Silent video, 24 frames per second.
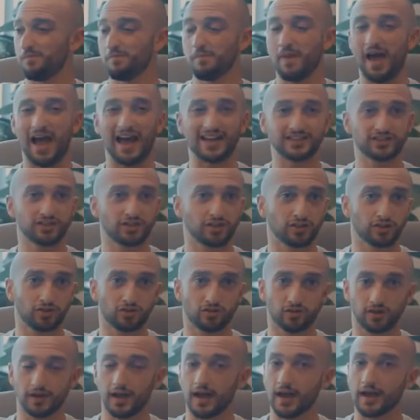master
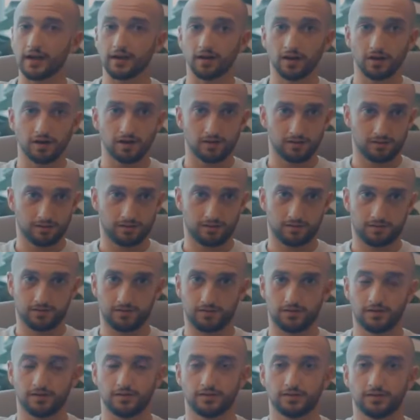creator.
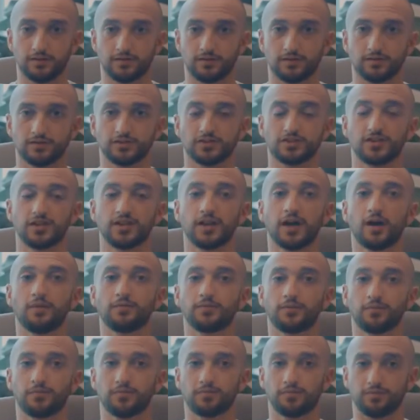She
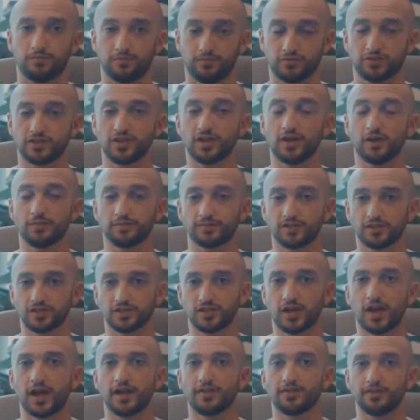helped she helped
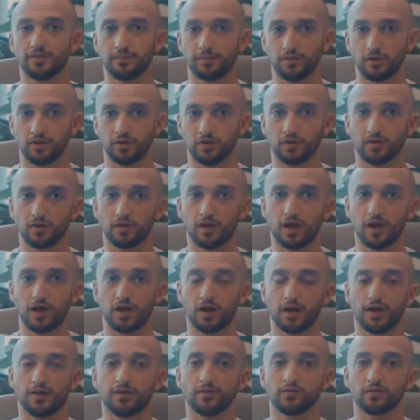design Pergola
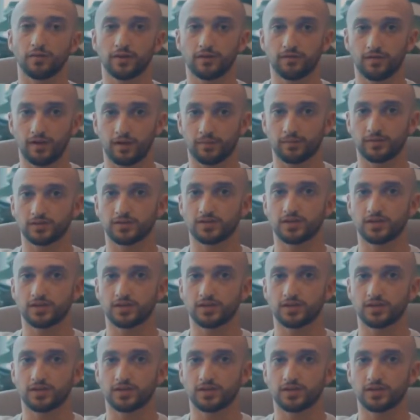and the revamp of